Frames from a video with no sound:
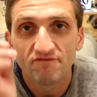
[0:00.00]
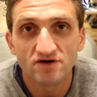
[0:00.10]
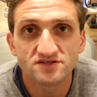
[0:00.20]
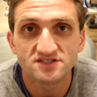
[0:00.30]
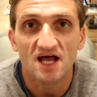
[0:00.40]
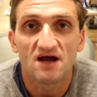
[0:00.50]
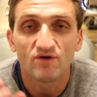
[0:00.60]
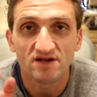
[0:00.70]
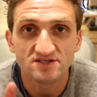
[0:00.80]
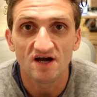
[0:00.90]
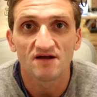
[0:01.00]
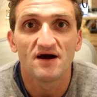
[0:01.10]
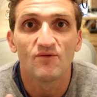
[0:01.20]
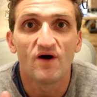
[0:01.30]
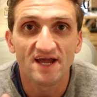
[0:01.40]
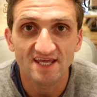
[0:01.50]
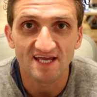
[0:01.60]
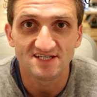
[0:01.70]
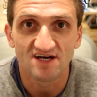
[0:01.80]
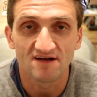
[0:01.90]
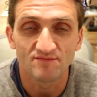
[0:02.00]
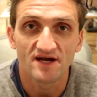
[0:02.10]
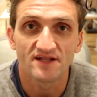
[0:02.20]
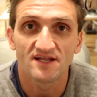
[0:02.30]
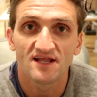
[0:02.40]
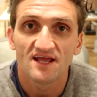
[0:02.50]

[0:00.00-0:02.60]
First, I want to talk about why I can't talk about it.